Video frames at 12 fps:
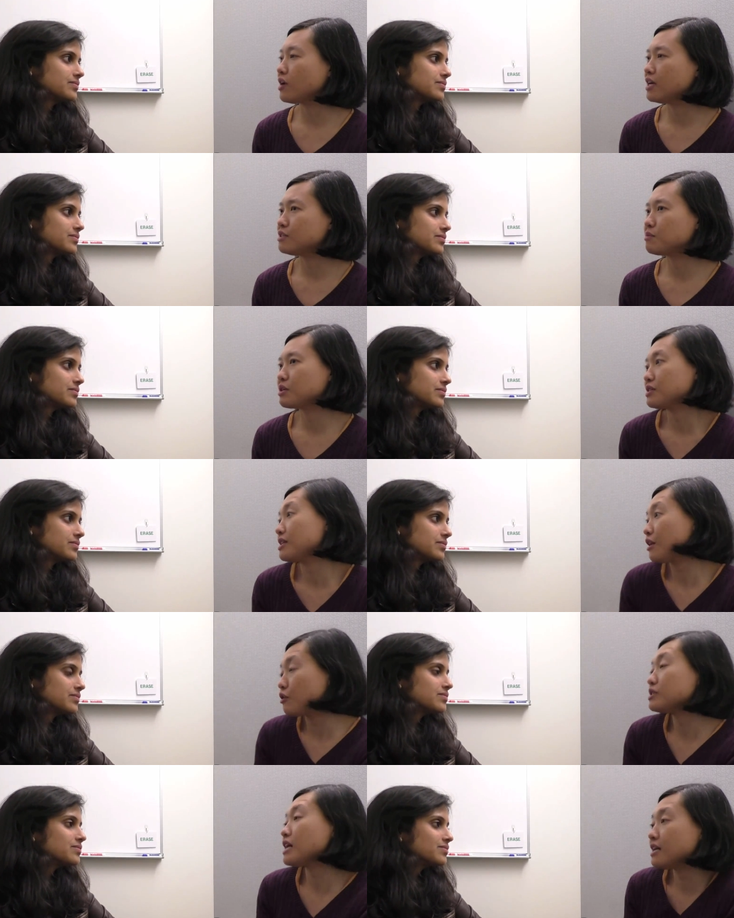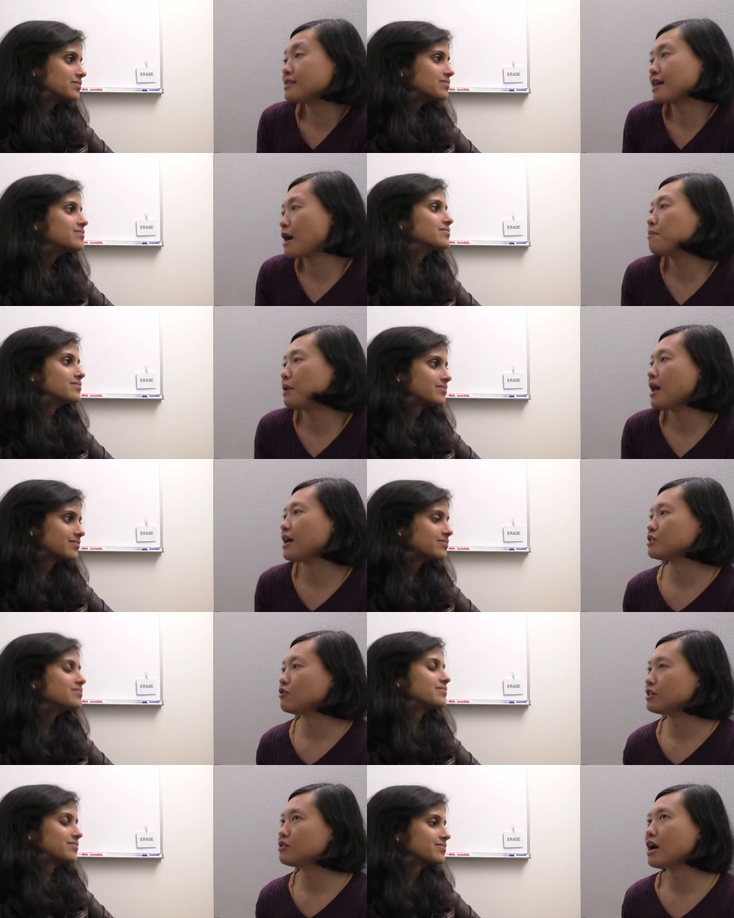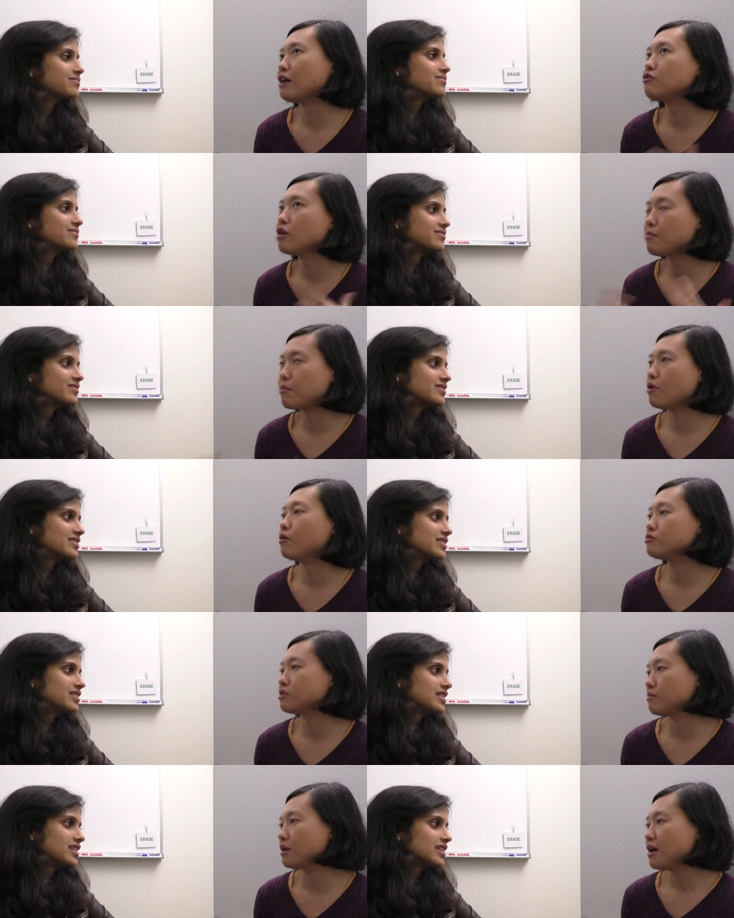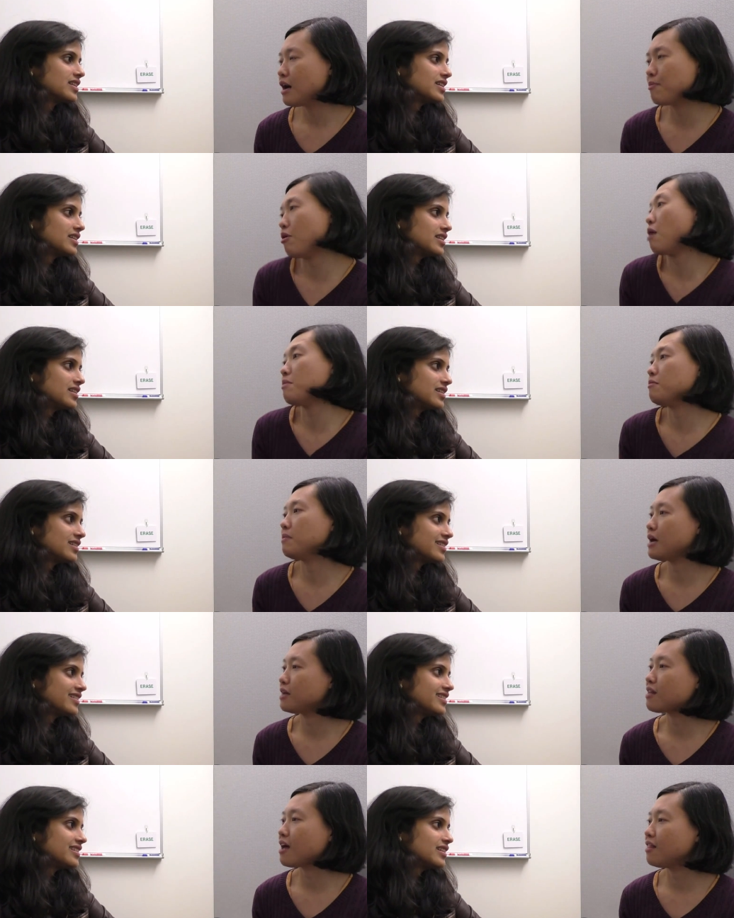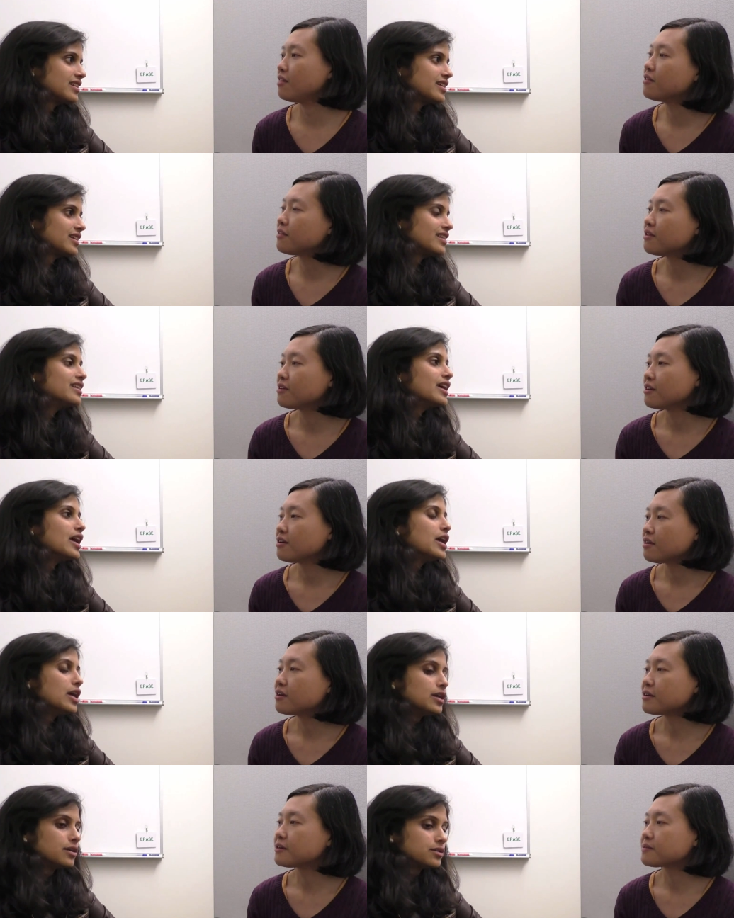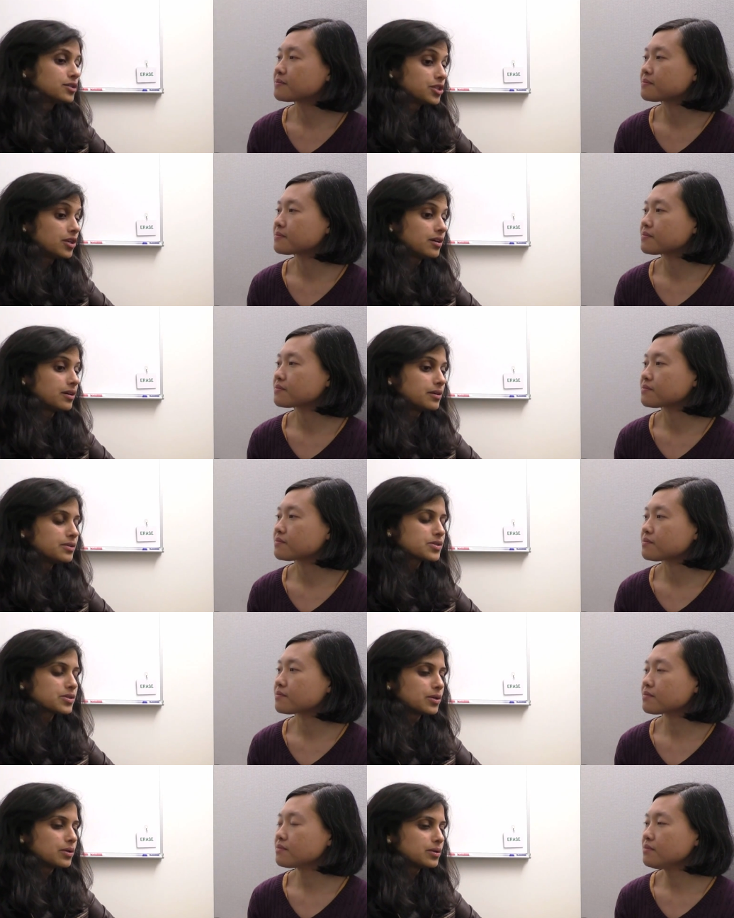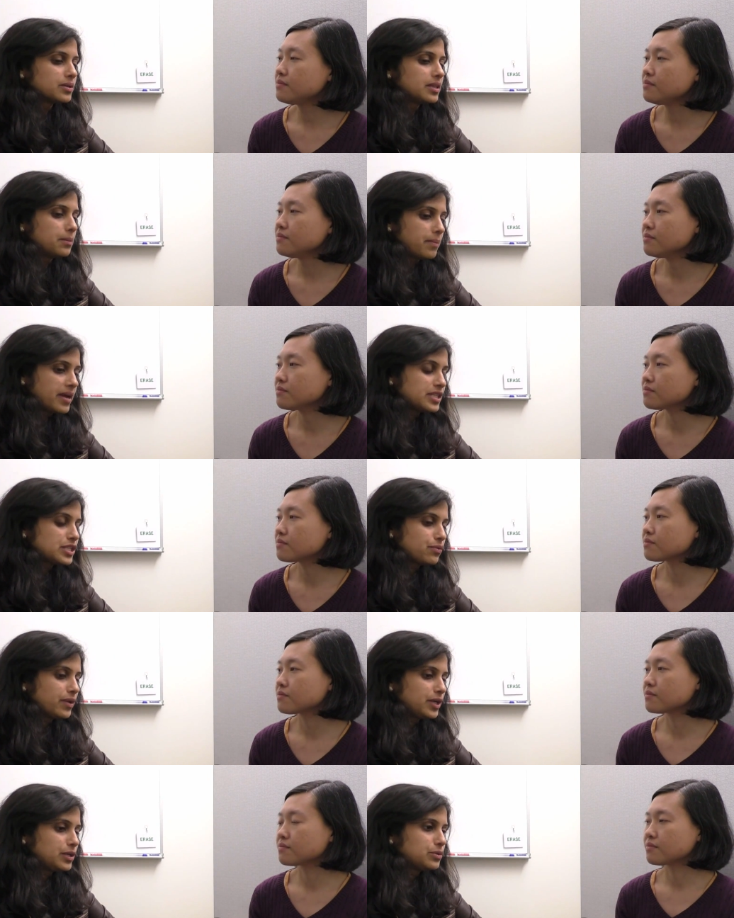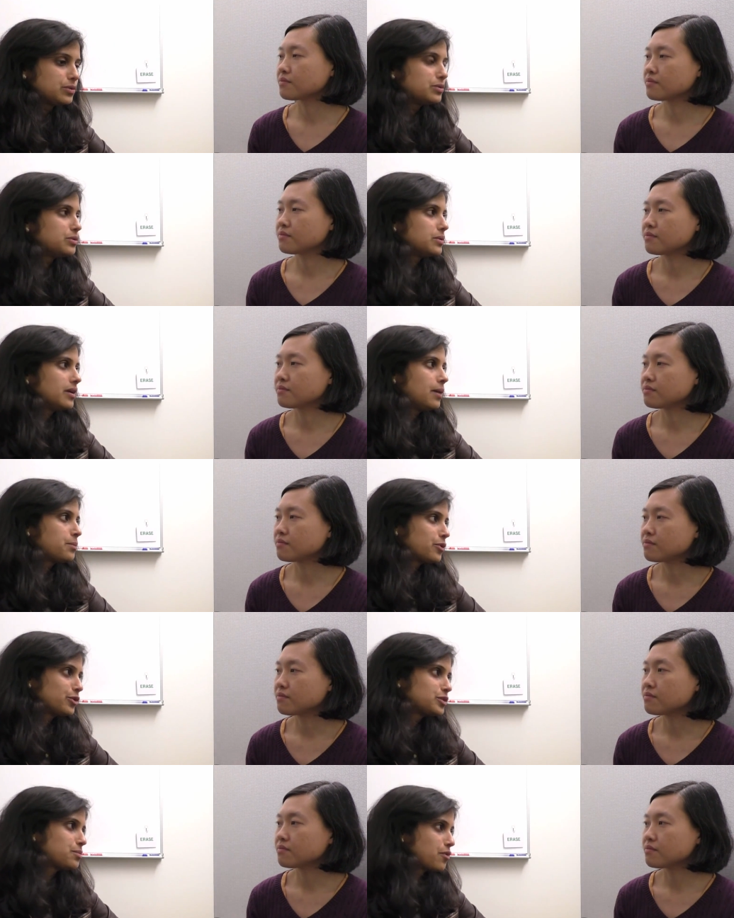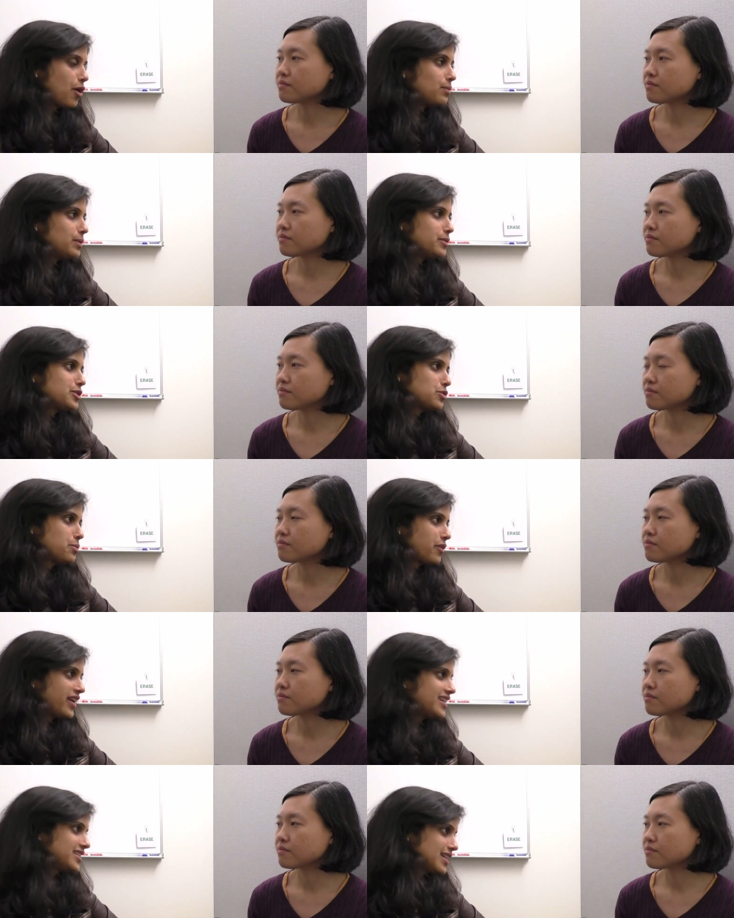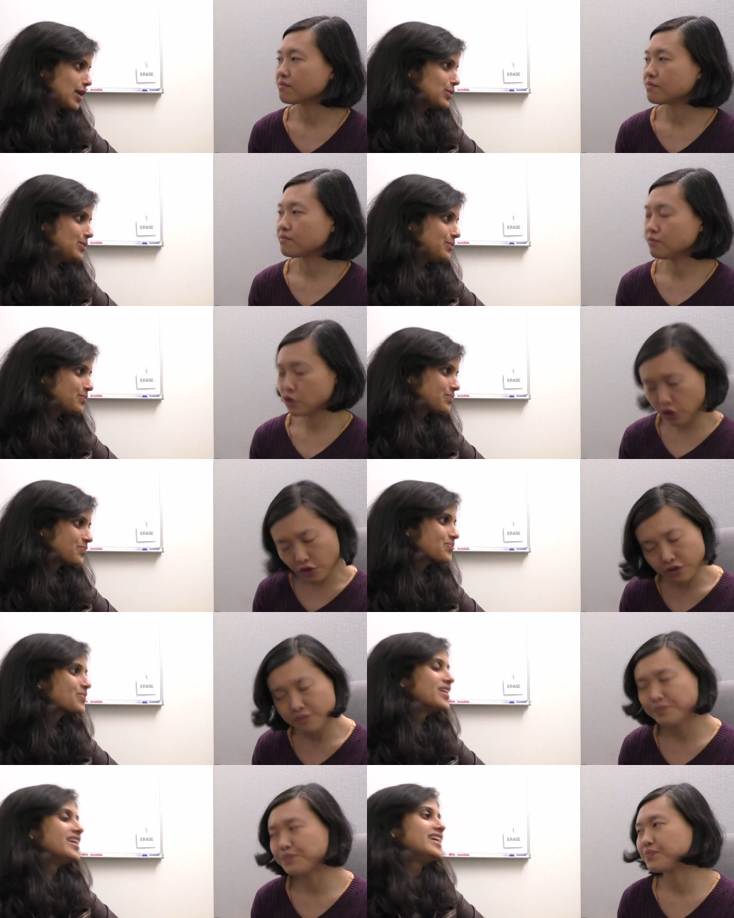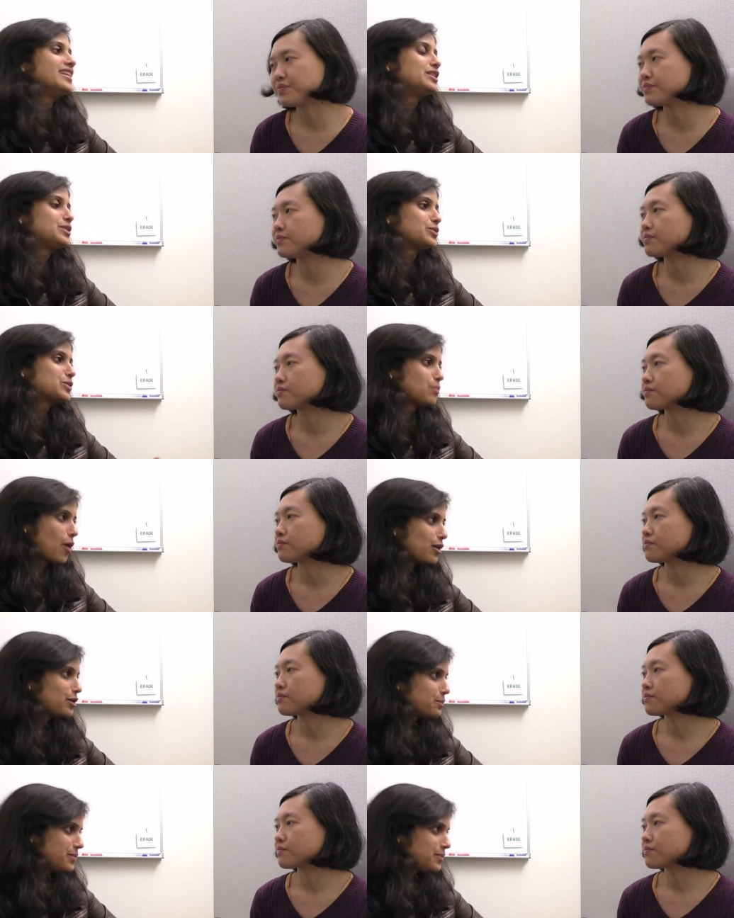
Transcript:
Speaker 1: it because like you said it's complex right so how do you approach a, a problem like that sure
Speaker 2: so the best way to approach a problem is to break it down sure into smaller